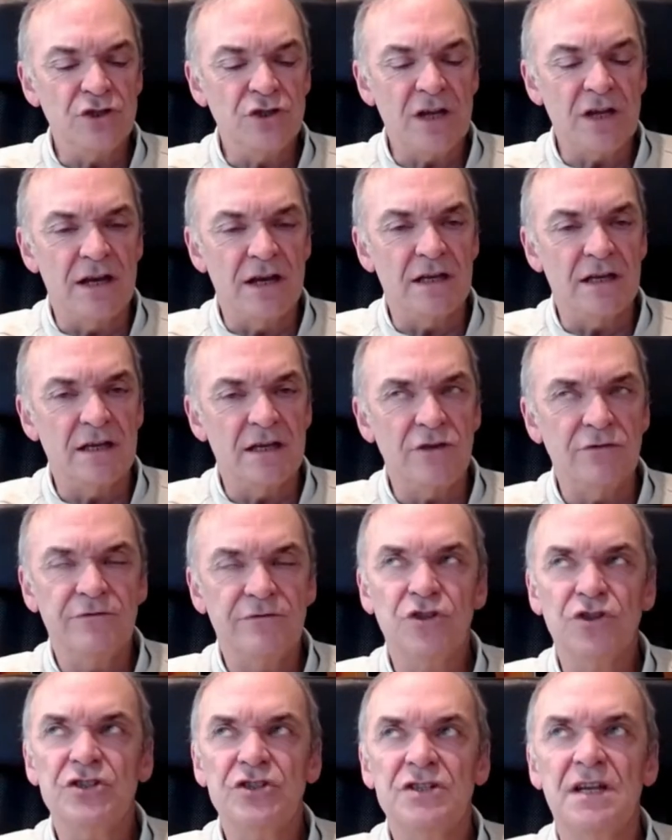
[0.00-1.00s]
touched on
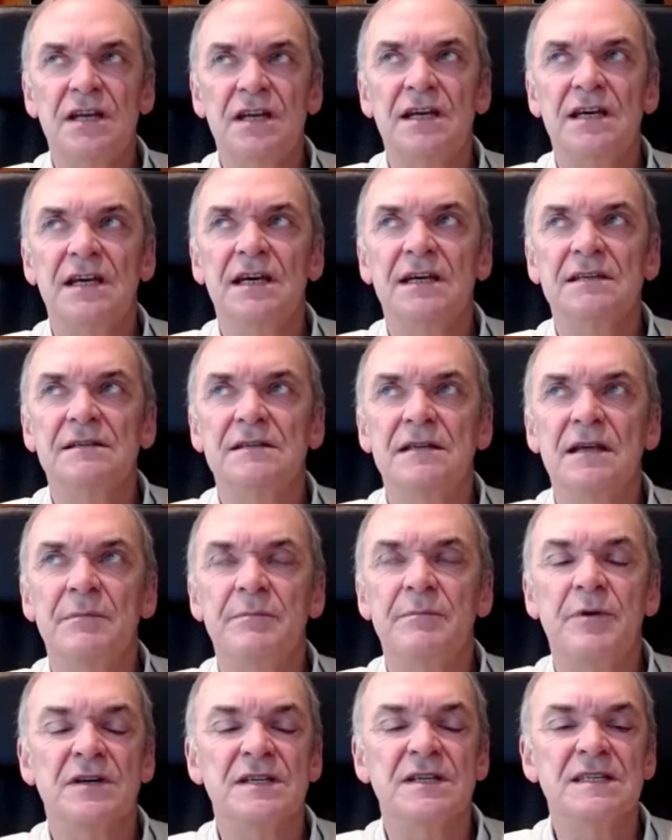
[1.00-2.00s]
a
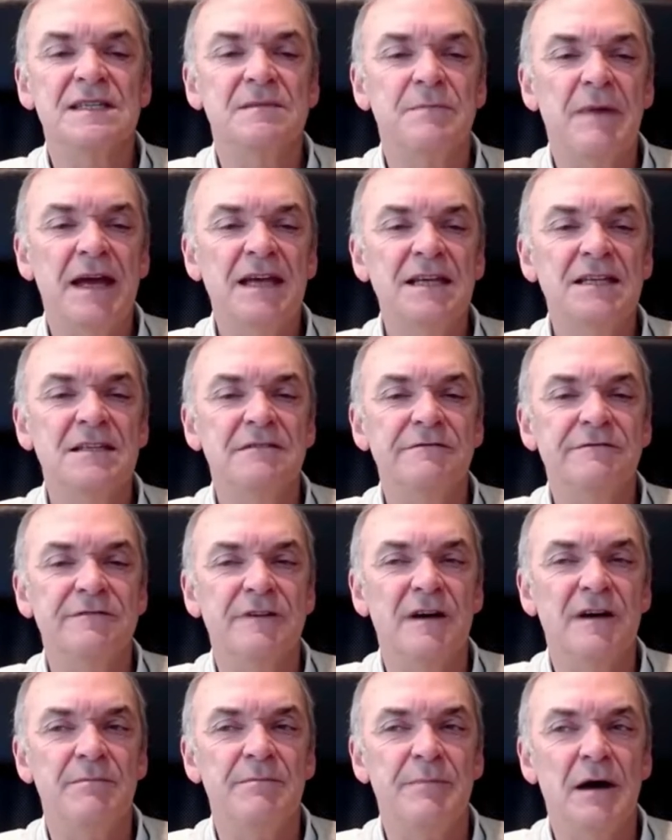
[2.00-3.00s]

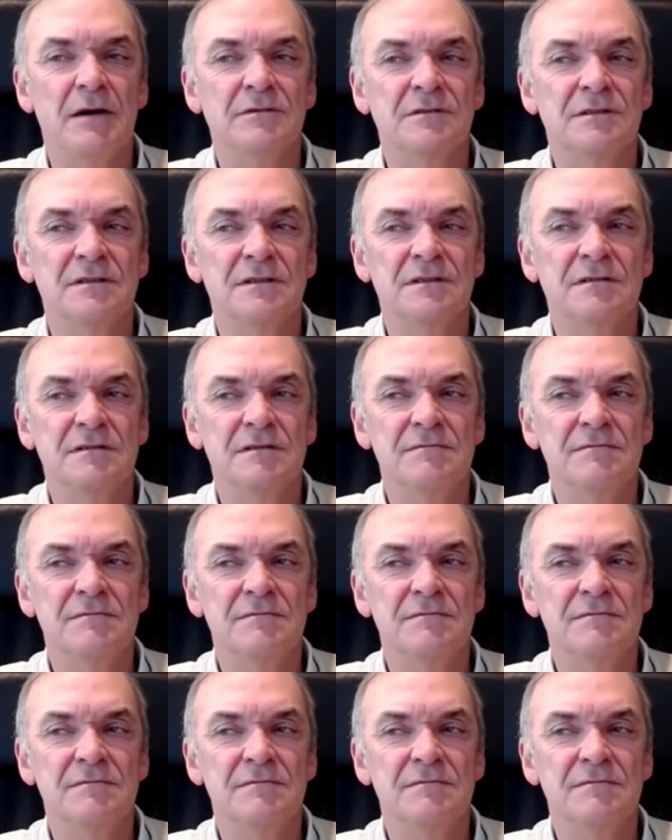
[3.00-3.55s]
perspective about